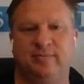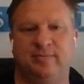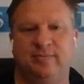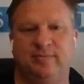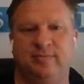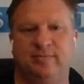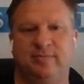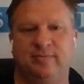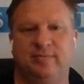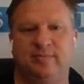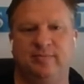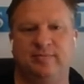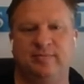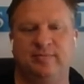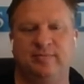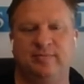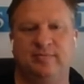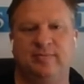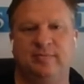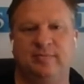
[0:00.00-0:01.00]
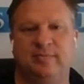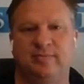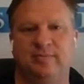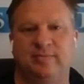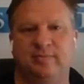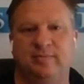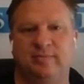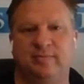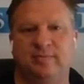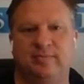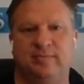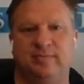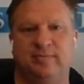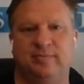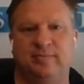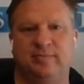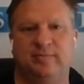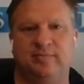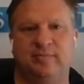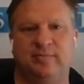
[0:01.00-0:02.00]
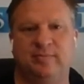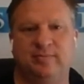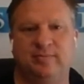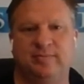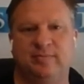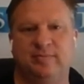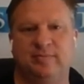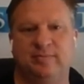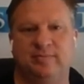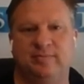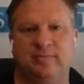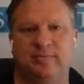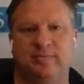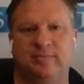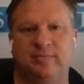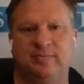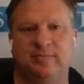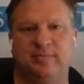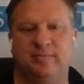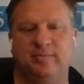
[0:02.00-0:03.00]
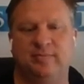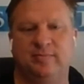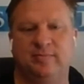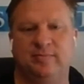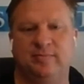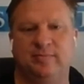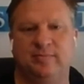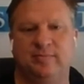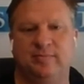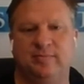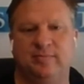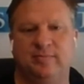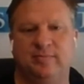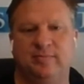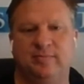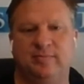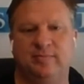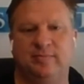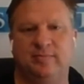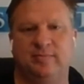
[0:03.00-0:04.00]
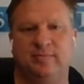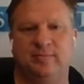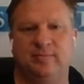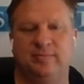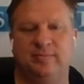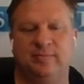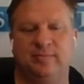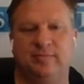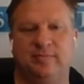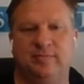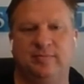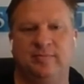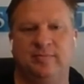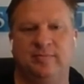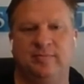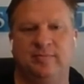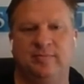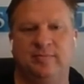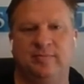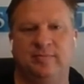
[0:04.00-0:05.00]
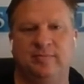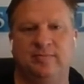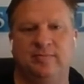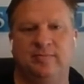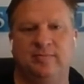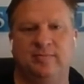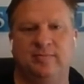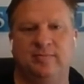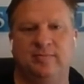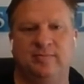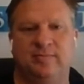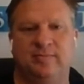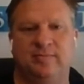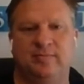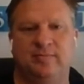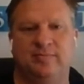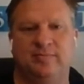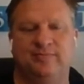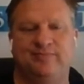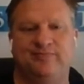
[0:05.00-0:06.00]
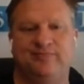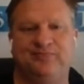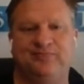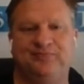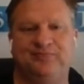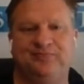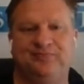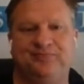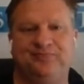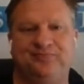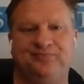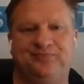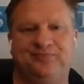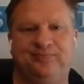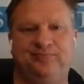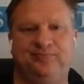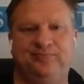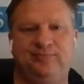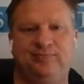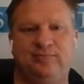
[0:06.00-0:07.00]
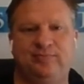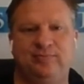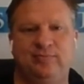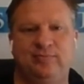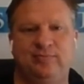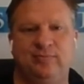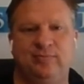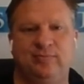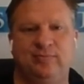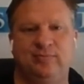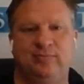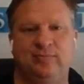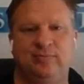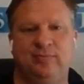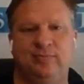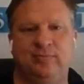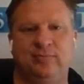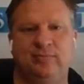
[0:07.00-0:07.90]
No words are spoken by the person on screen.